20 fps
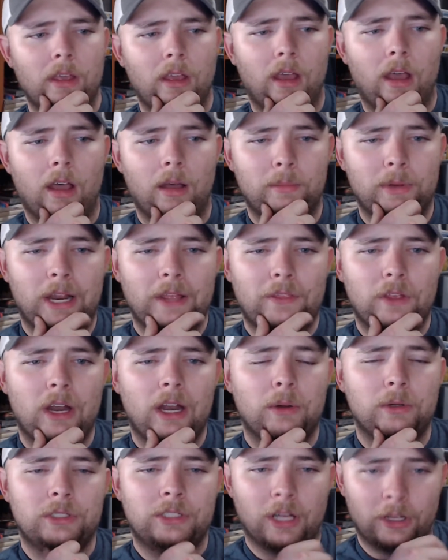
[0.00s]
but I thought I
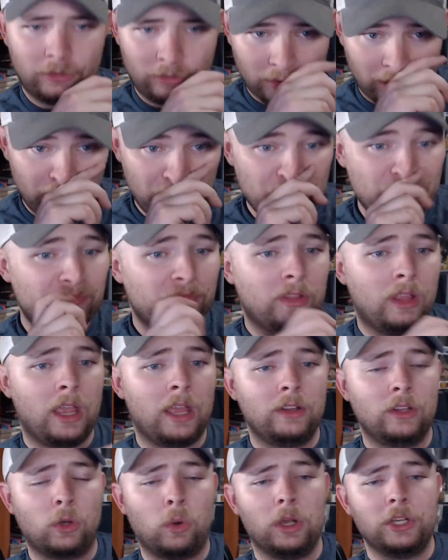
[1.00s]
would touch on it.
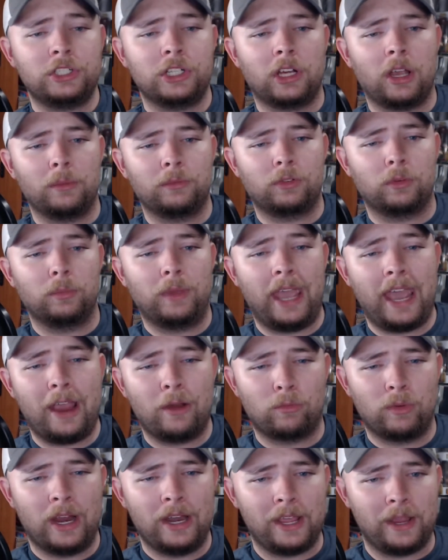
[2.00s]
And the question comes from Kat
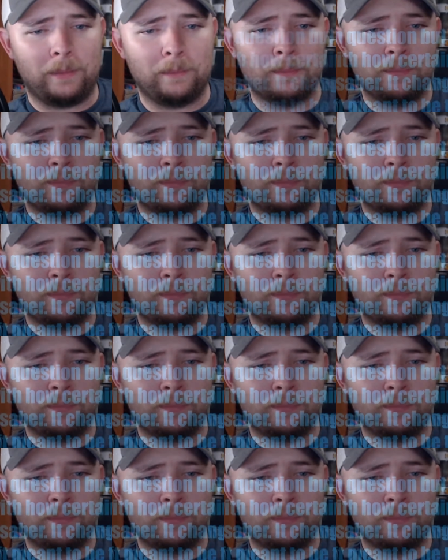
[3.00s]
Redding.